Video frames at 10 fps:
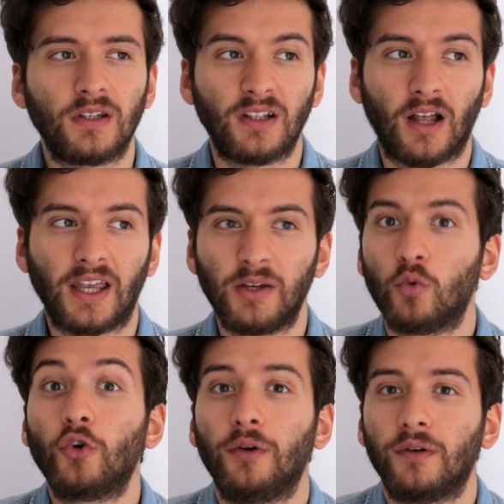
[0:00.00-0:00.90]
like he
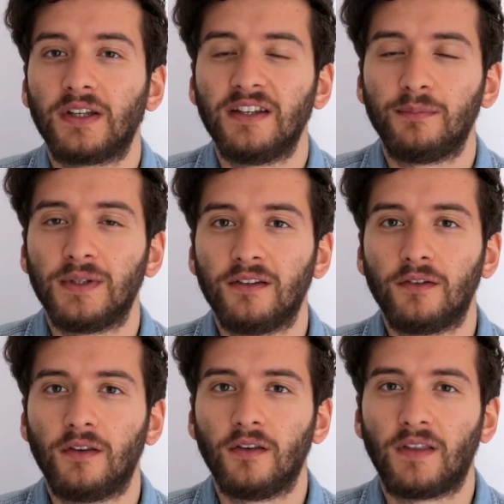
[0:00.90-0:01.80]
wouldn't give
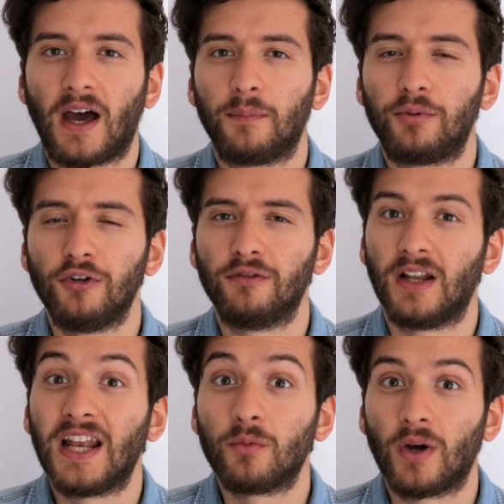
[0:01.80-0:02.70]
me that
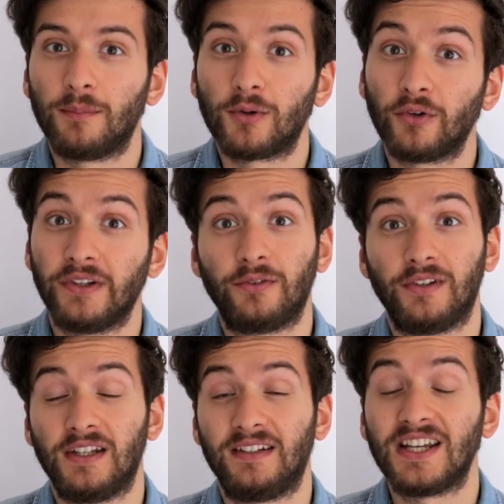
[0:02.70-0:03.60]
approval anyway, because it was
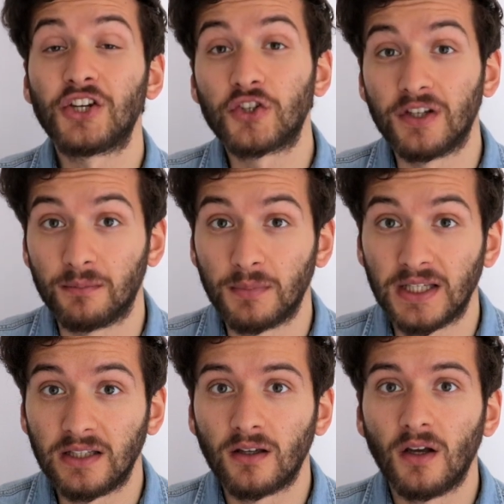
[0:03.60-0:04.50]
an addiction in
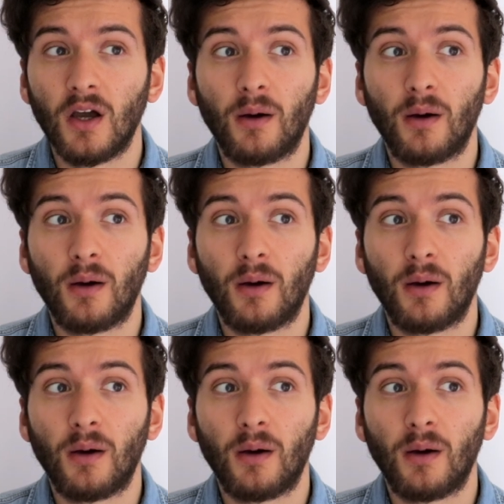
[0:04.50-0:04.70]
me,